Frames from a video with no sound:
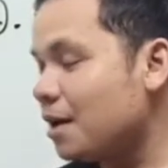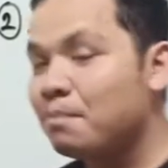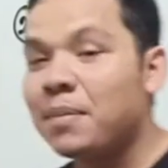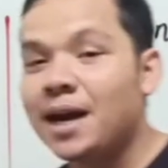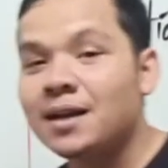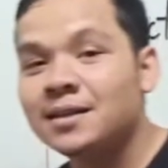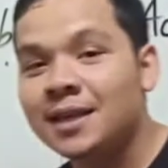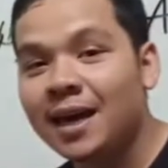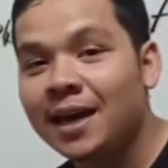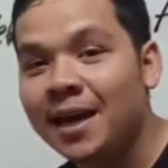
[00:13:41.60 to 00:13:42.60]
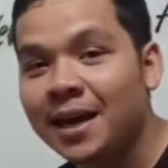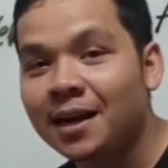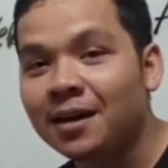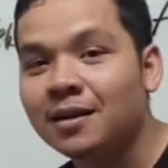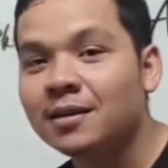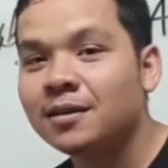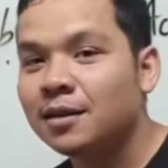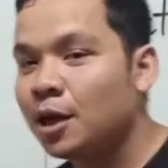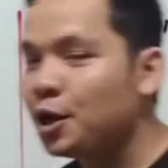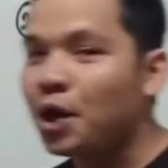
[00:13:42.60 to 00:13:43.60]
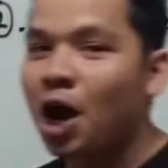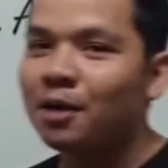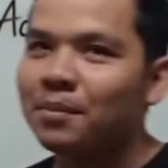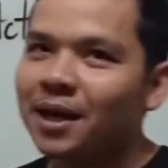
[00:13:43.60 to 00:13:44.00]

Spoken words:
but seeing here not